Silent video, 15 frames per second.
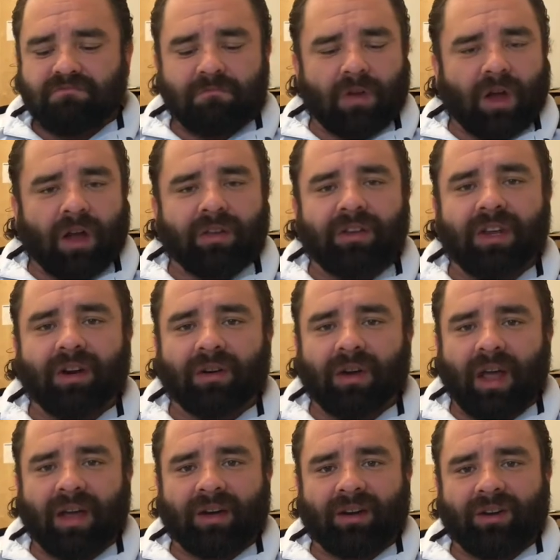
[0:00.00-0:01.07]
A year
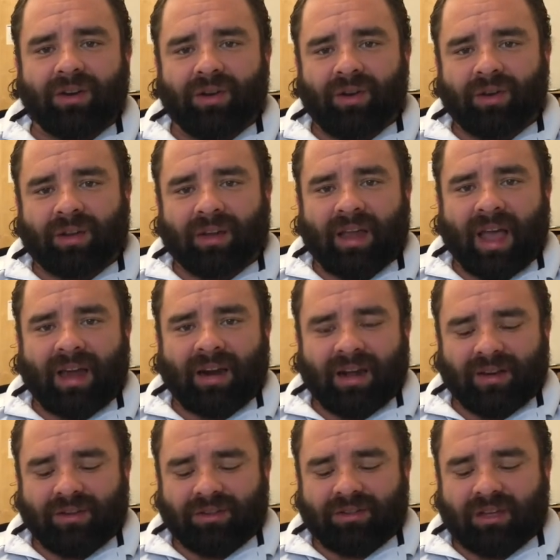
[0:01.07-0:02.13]
later, you're looking at it
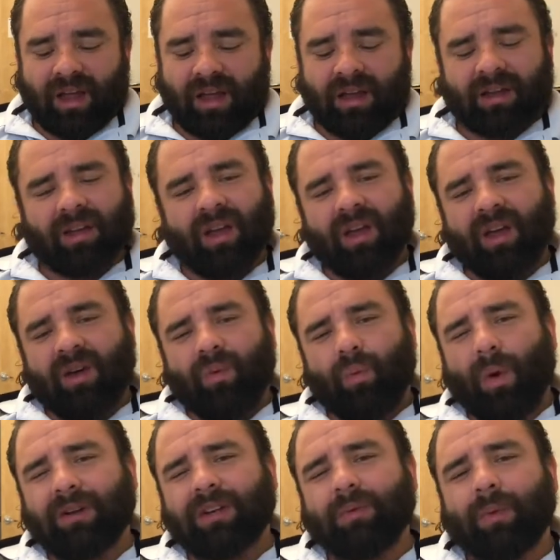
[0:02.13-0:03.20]
and you're saying,
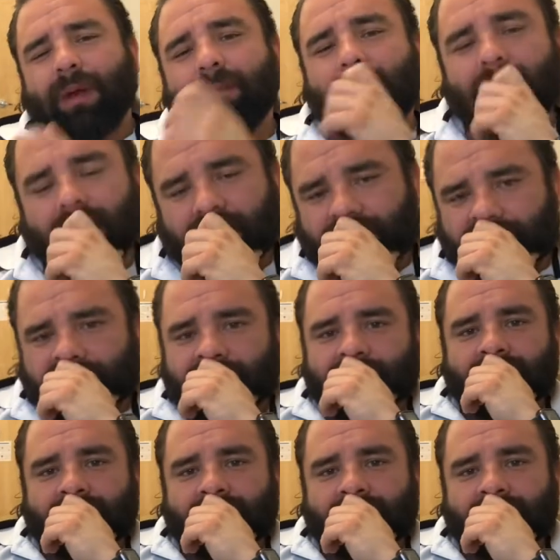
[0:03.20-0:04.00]
what did we mean?